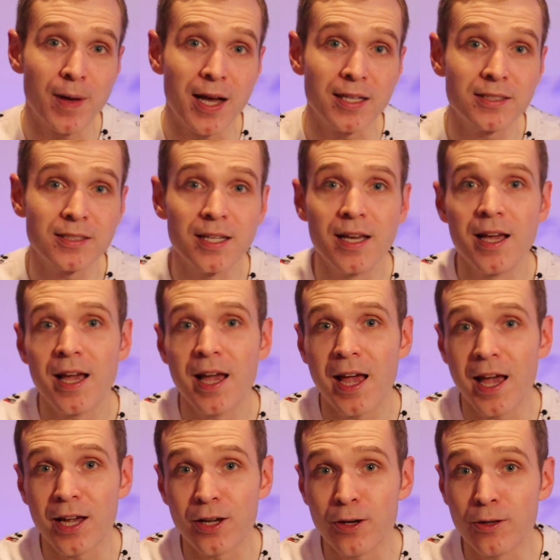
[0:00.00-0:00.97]
pass
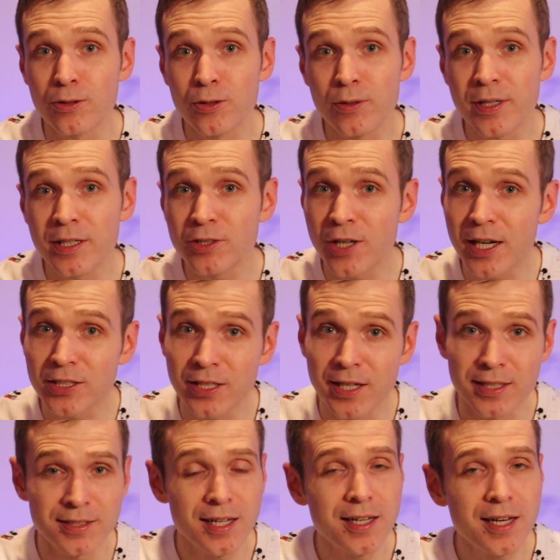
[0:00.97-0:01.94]
and go to an
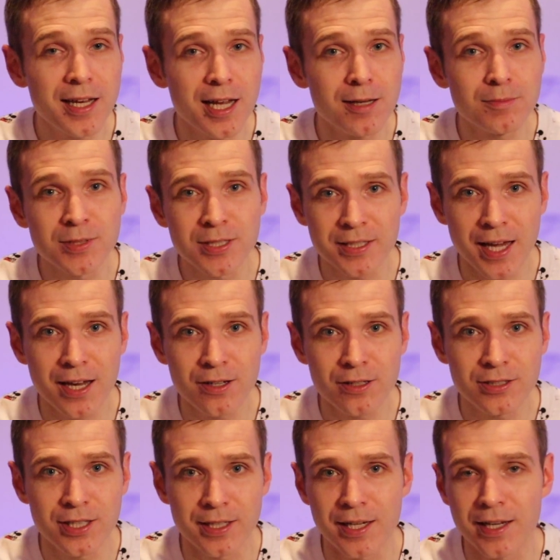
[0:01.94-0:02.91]
attraction at 10 a.m., scan
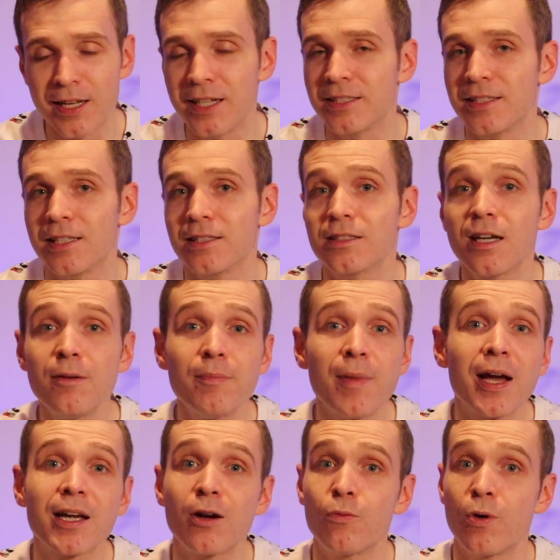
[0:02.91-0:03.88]
your ticket and it says come
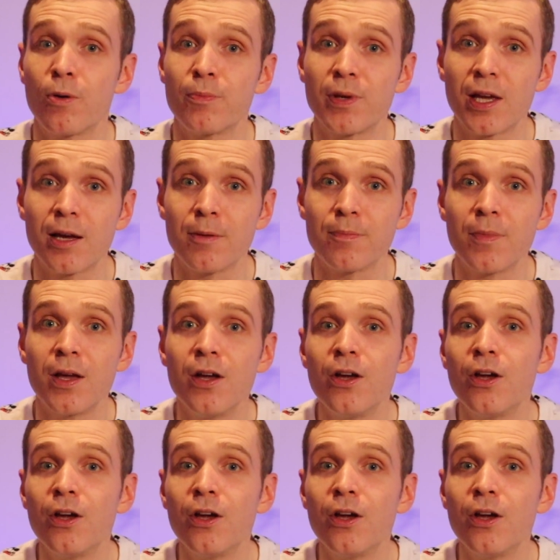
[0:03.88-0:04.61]
back at 1 p.m.,